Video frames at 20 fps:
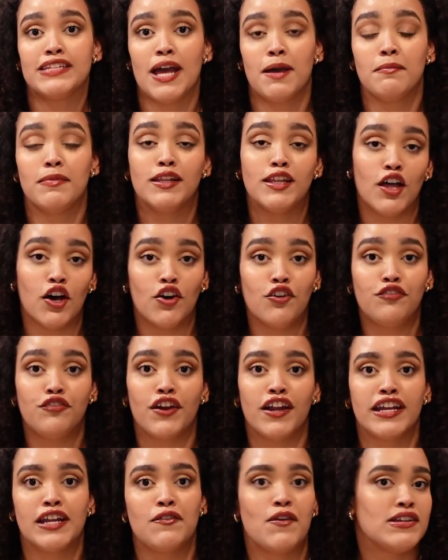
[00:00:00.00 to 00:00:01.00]
down below for
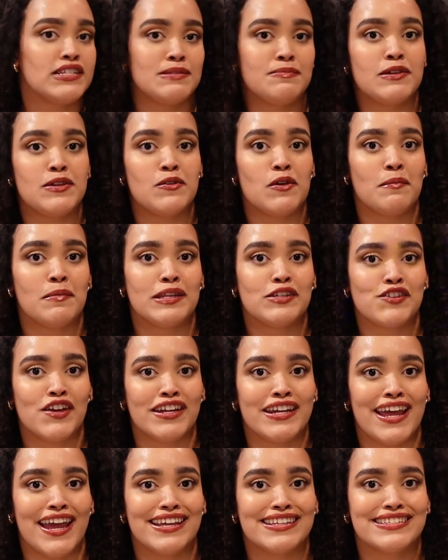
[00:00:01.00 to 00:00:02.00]
any recipe you want me to try
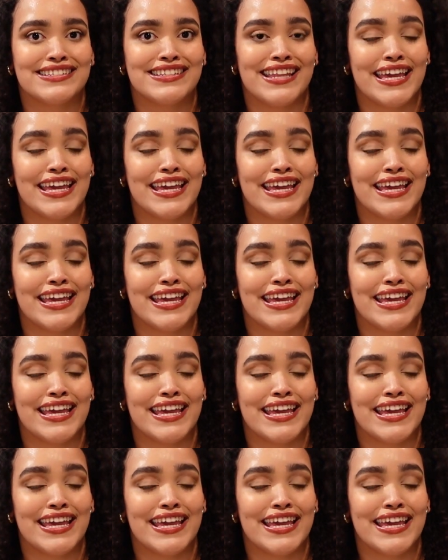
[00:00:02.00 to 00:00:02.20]
next.